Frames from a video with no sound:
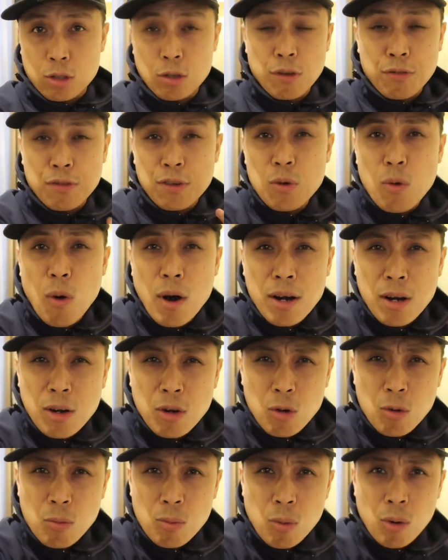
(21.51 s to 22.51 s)
So if you want to
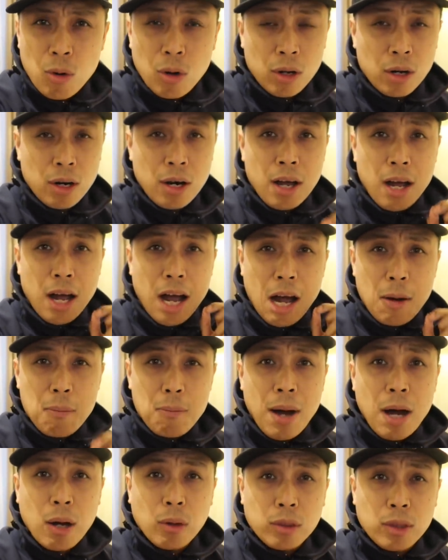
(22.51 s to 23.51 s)
know more
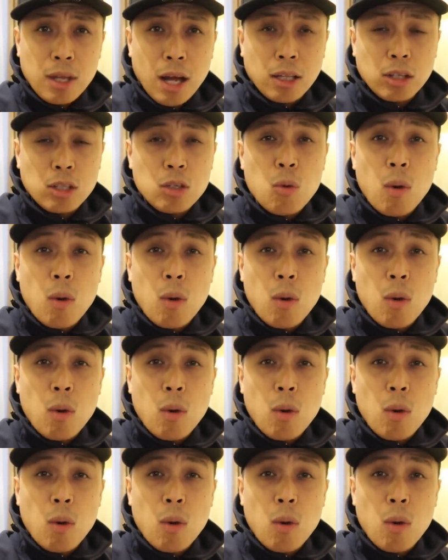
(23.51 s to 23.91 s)
about that,